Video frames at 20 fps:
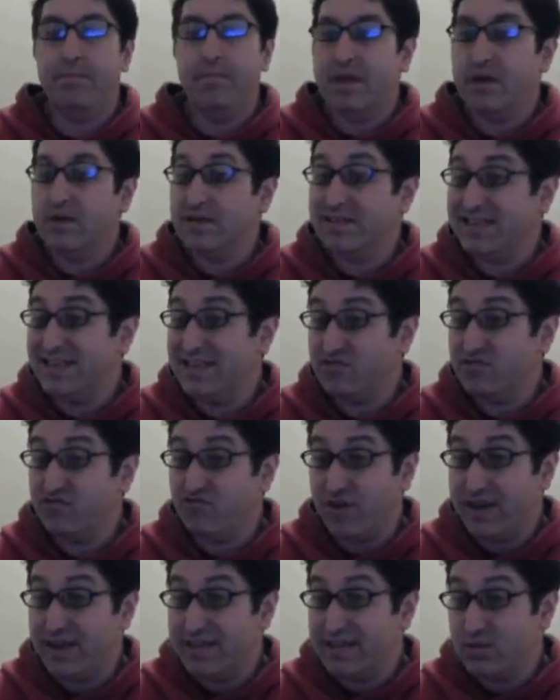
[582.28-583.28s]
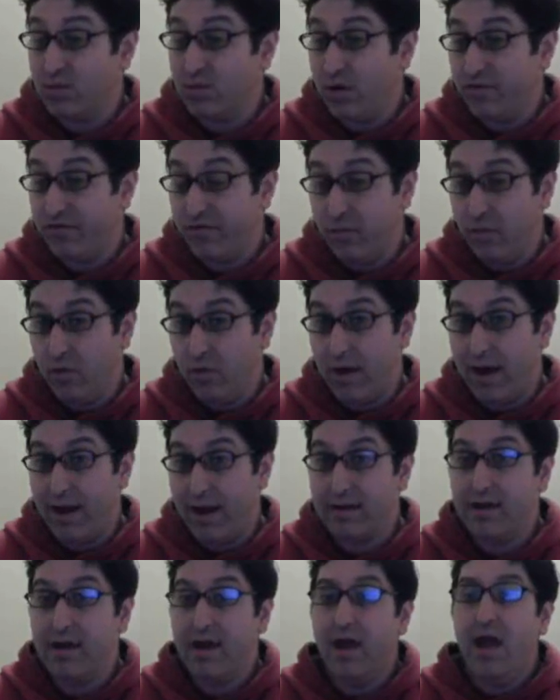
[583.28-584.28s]
Because this ring is worth more,
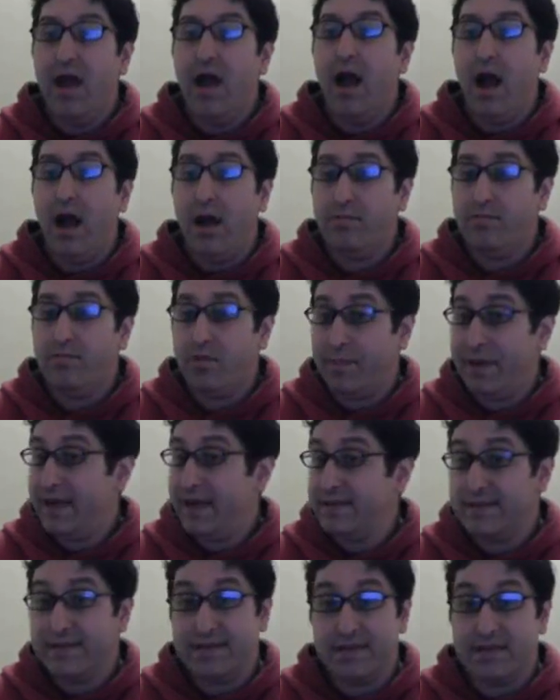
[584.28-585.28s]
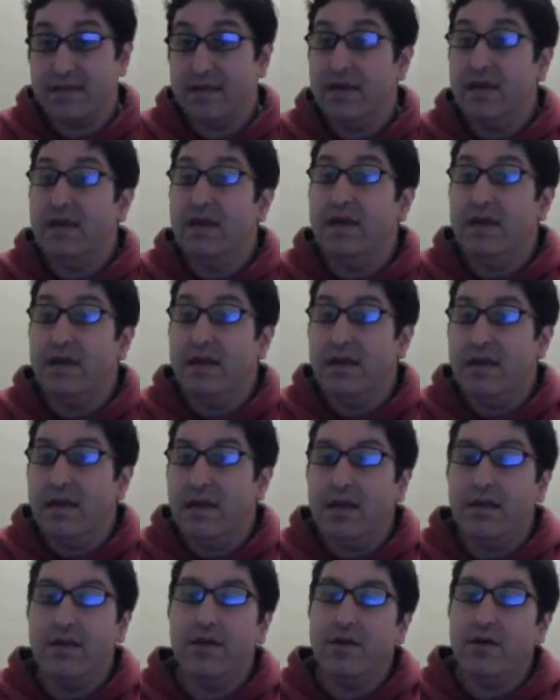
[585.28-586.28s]
and I'm prepared to,
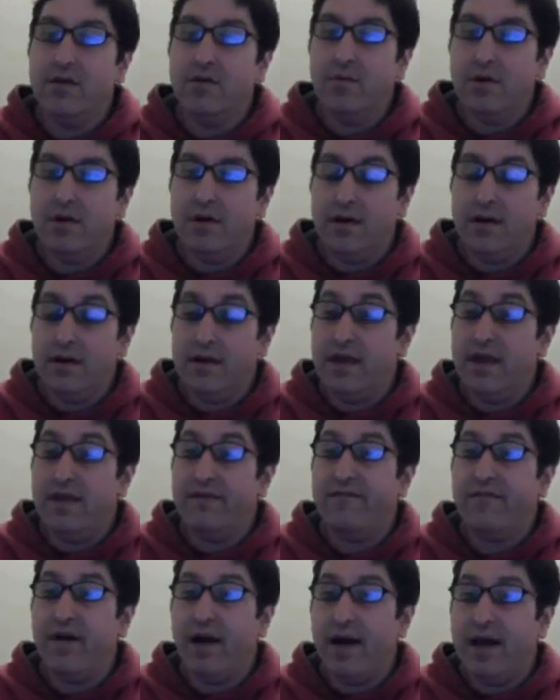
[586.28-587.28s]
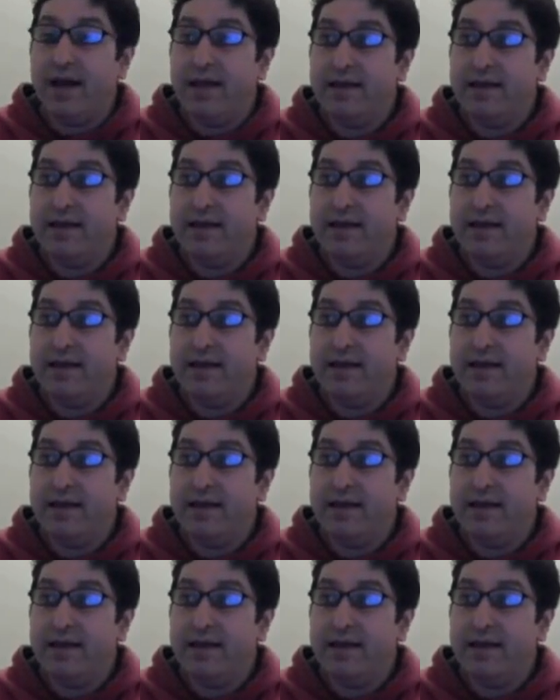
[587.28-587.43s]
you know what, at